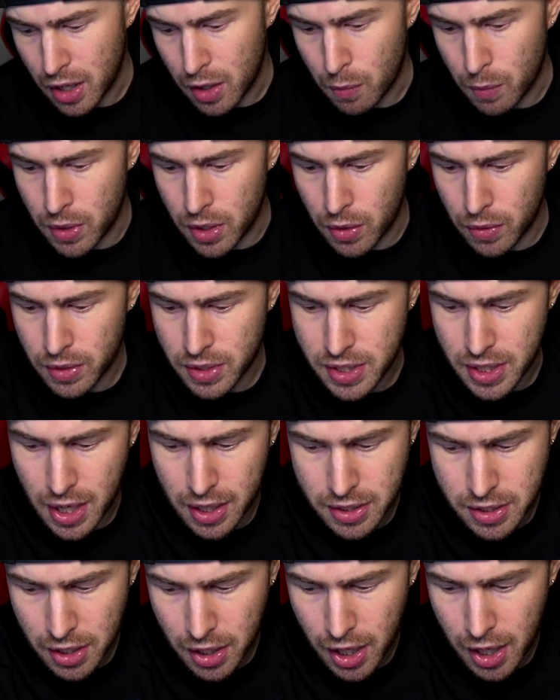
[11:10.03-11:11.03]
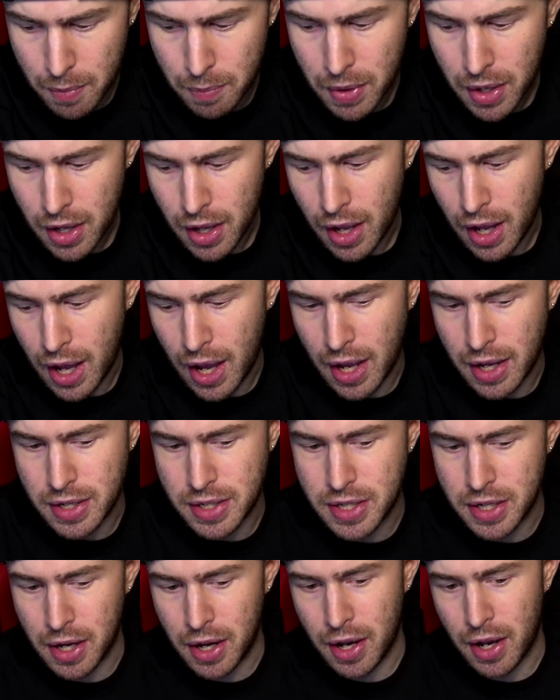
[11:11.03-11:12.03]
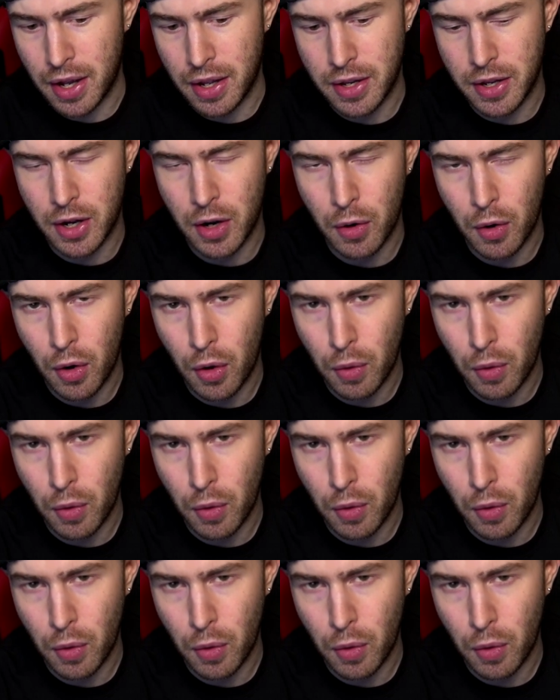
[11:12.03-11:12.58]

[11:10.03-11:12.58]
we know an exact time, and you know,